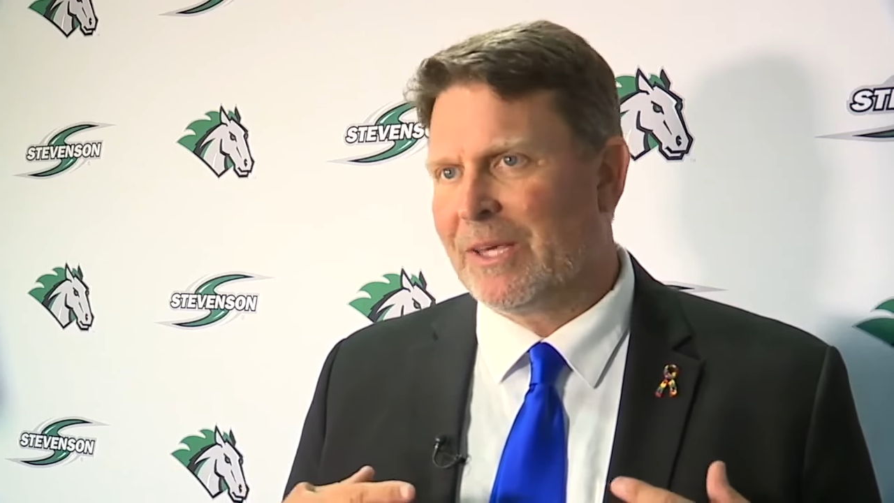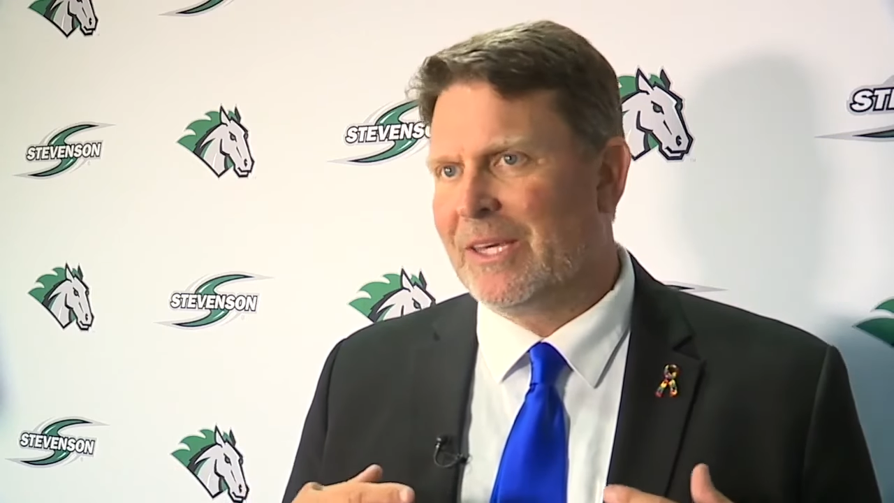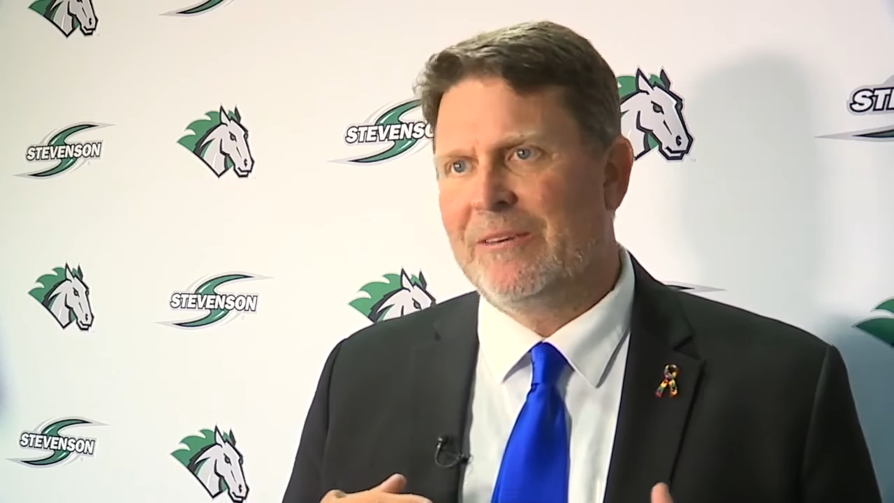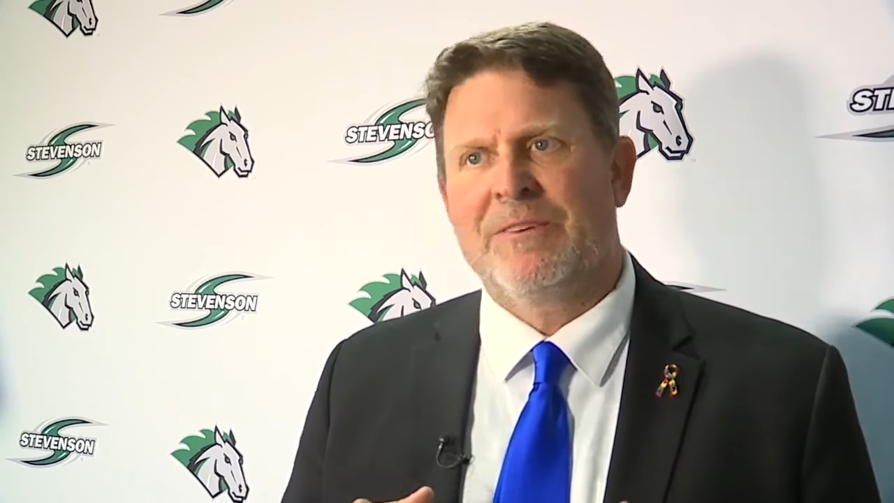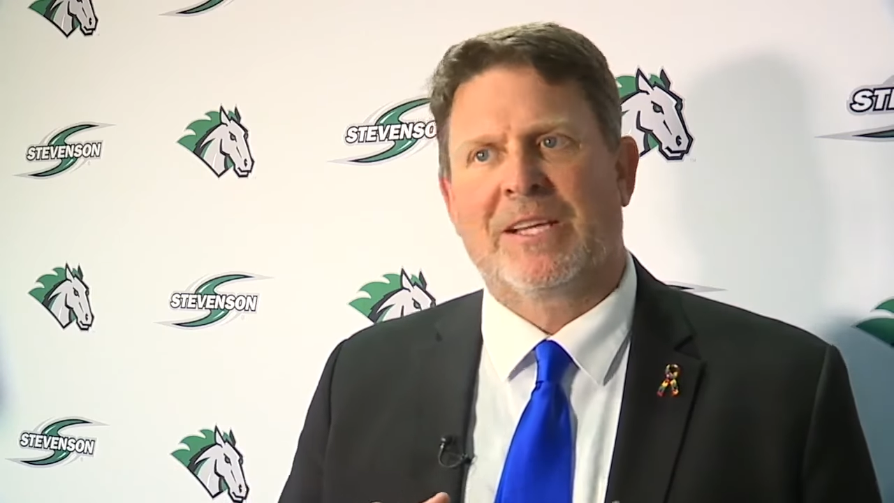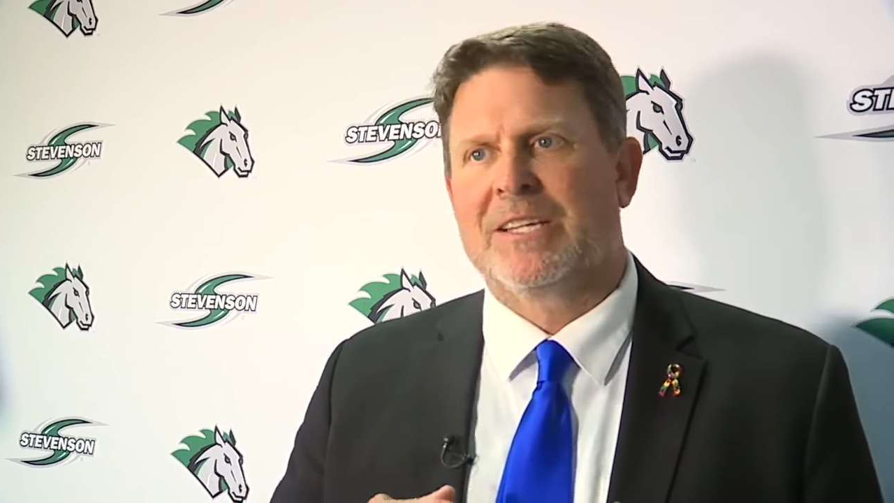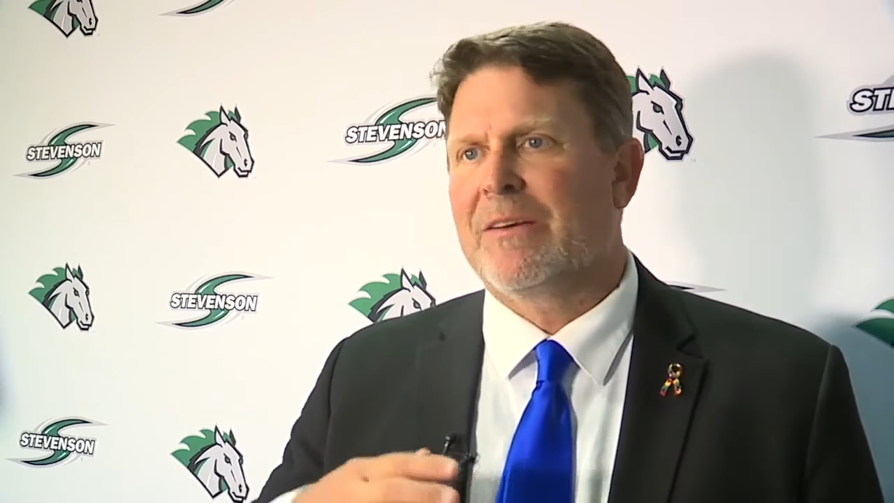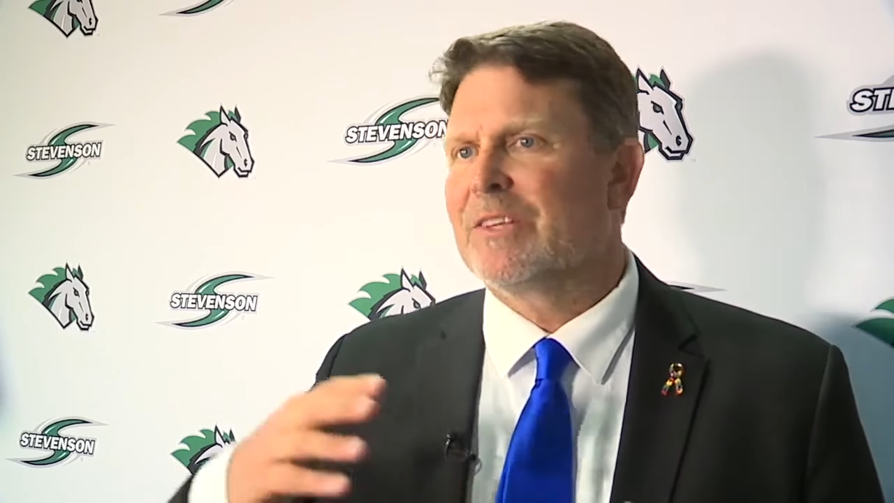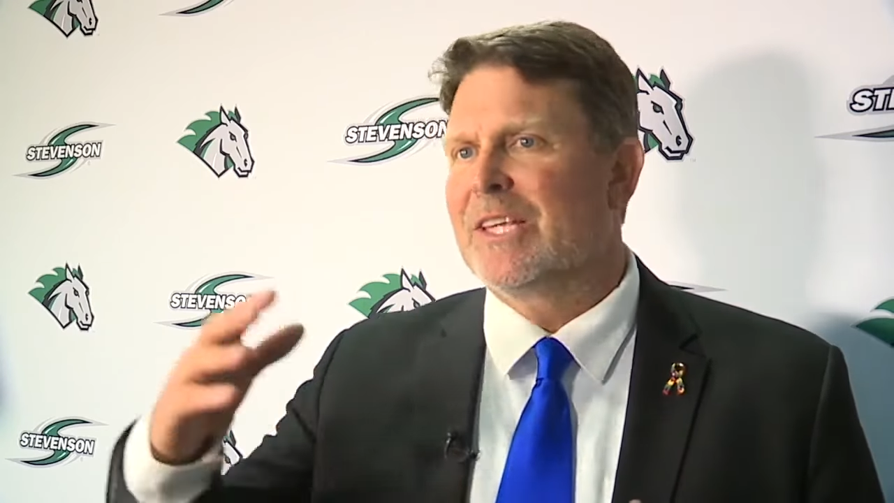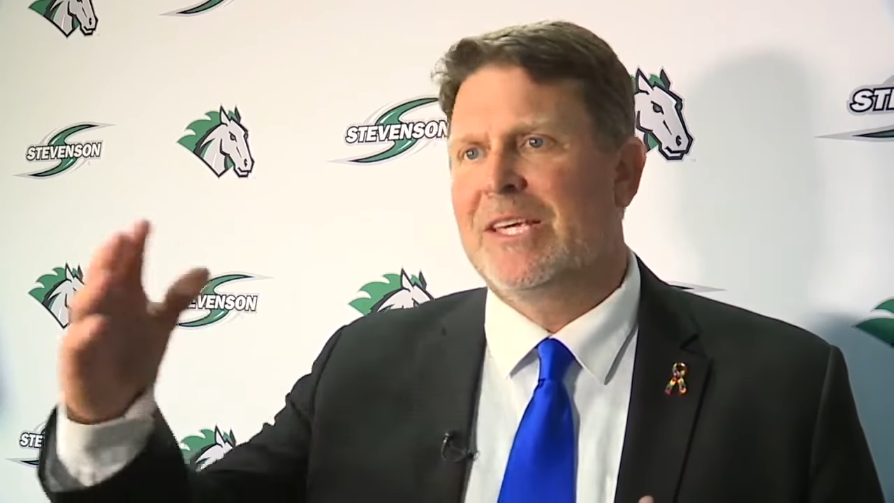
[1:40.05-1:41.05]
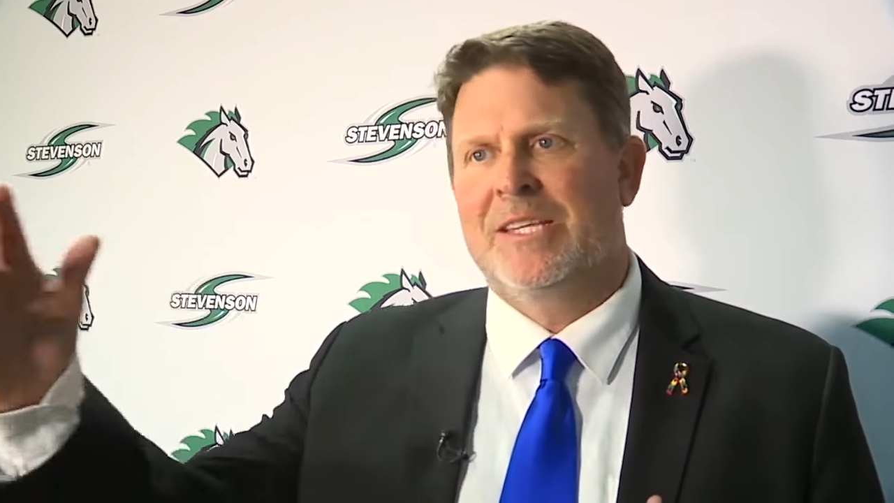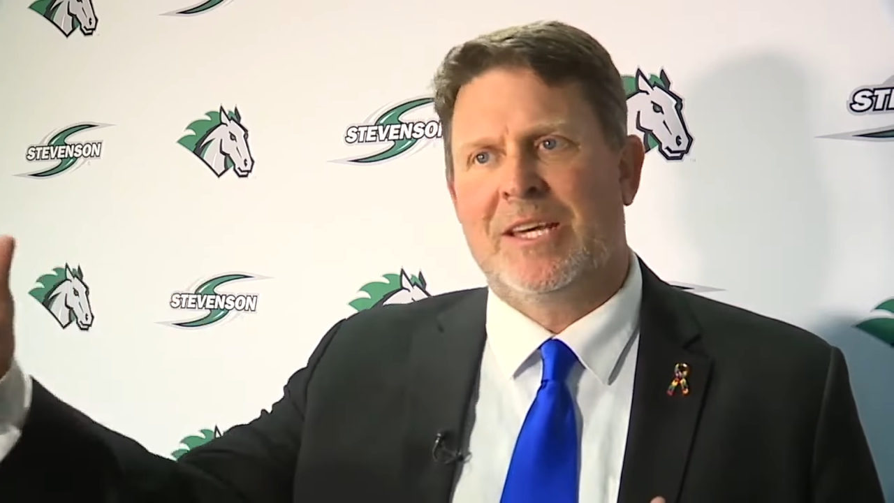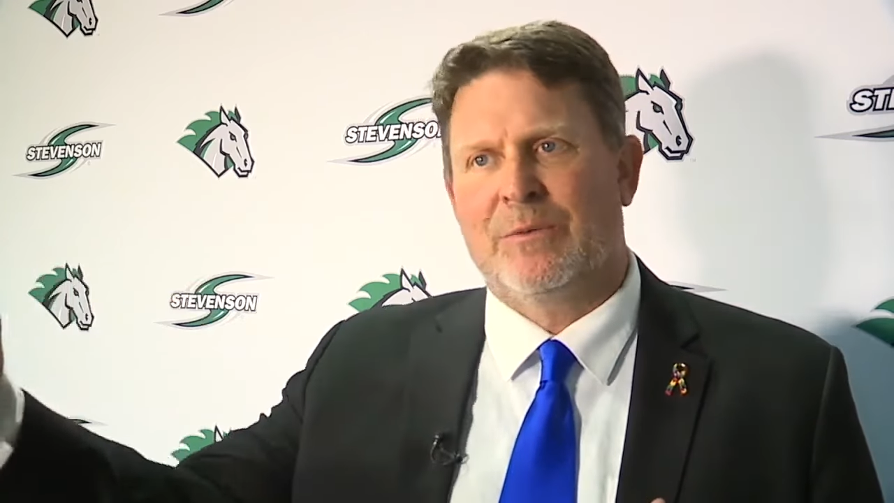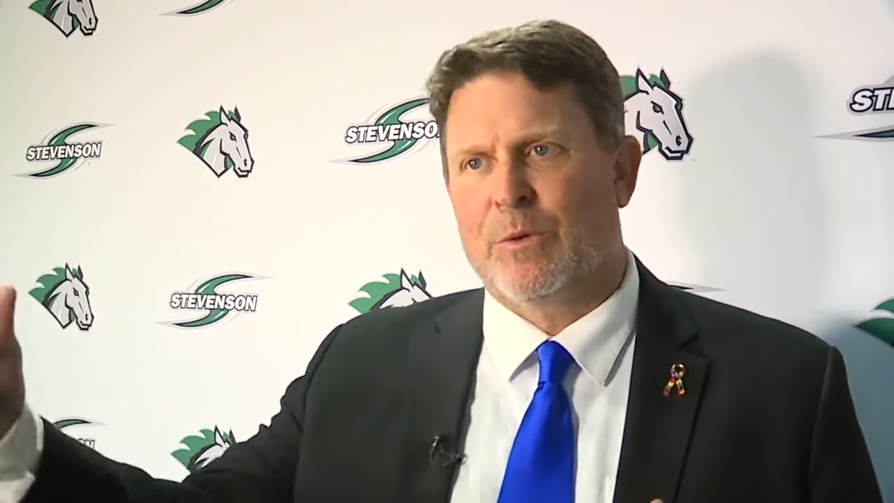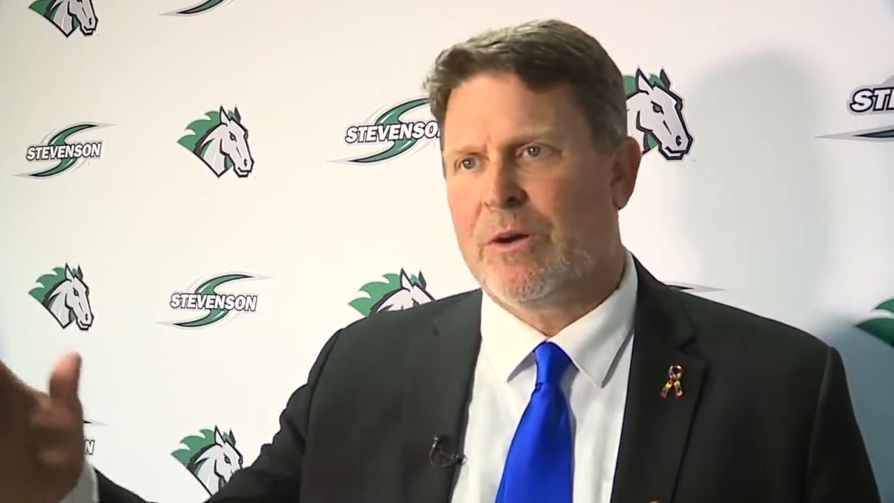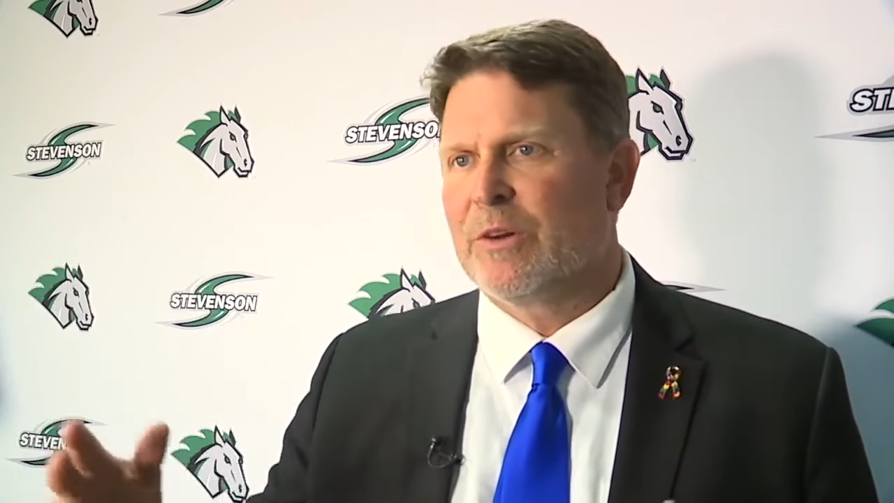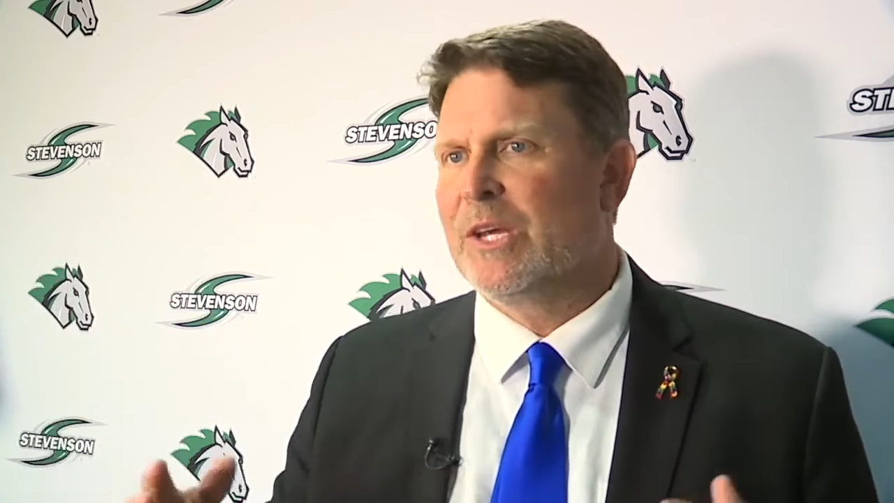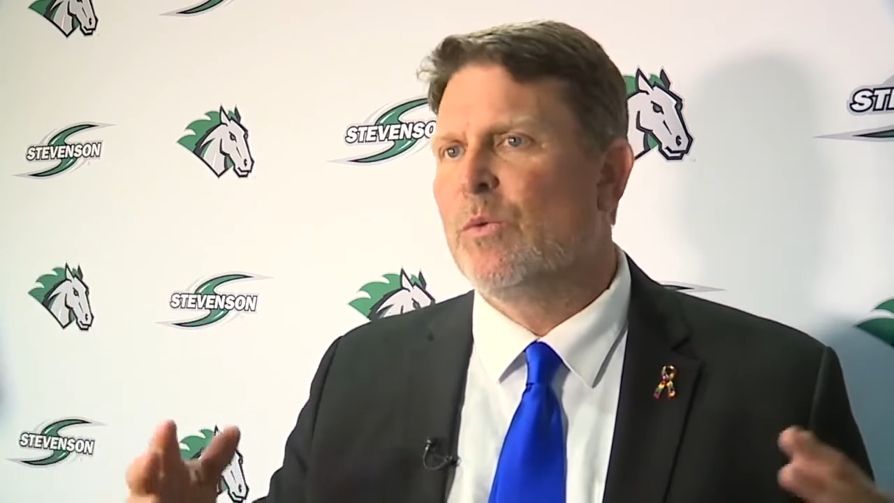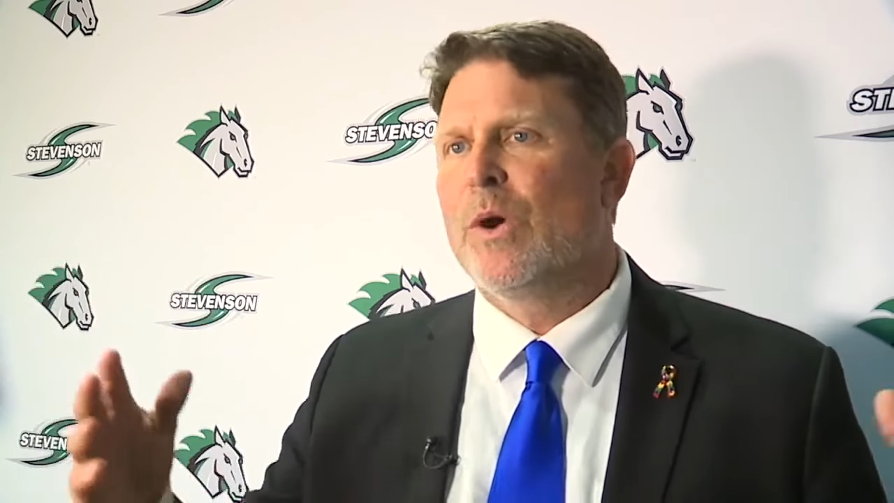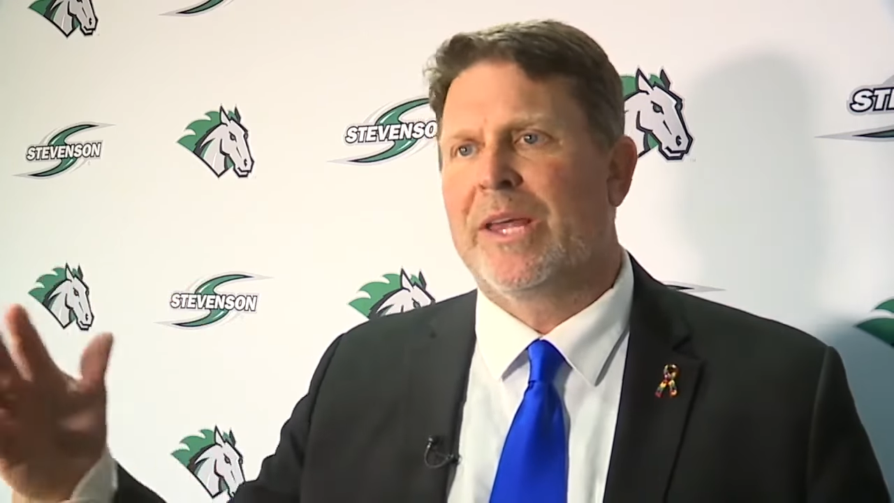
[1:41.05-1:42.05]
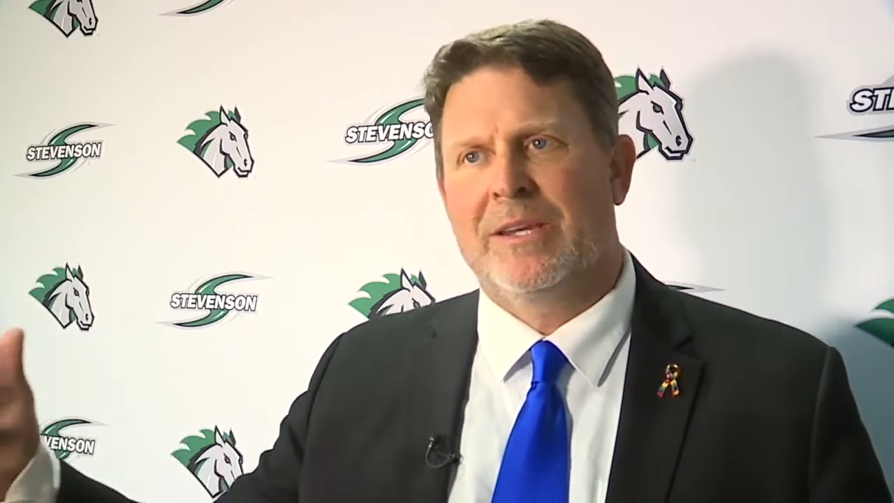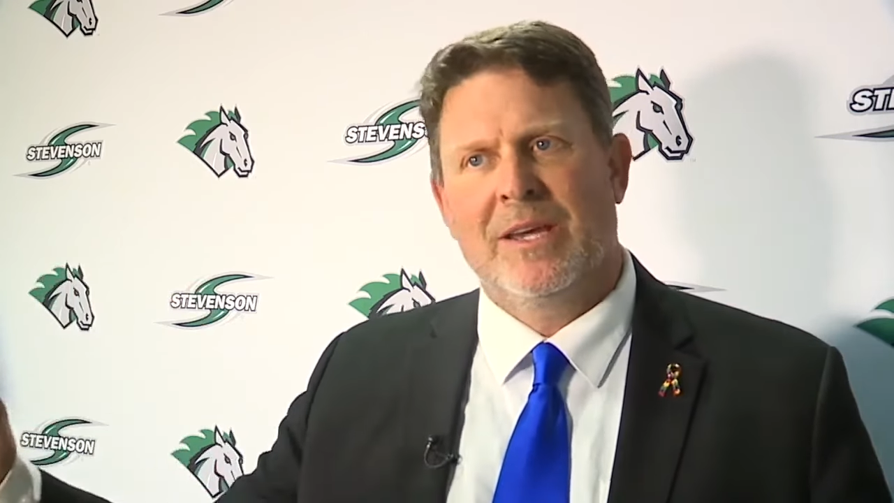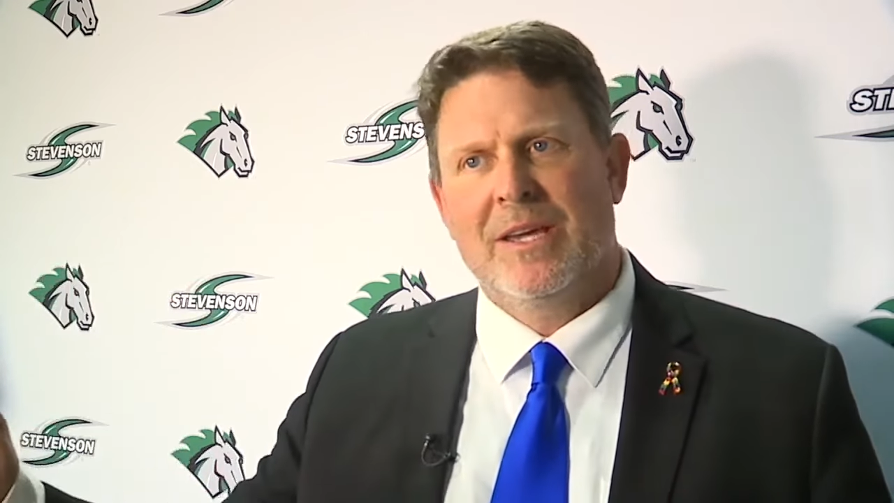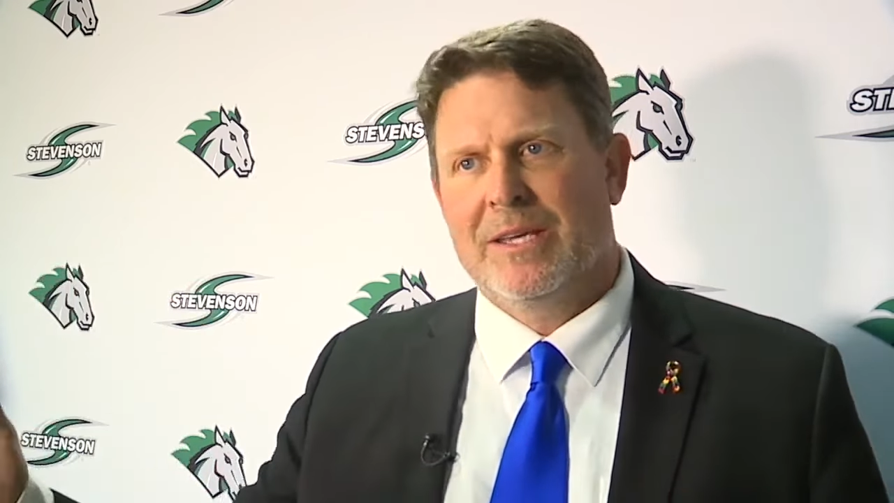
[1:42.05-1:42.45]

like he affected everything he did, wherever he went,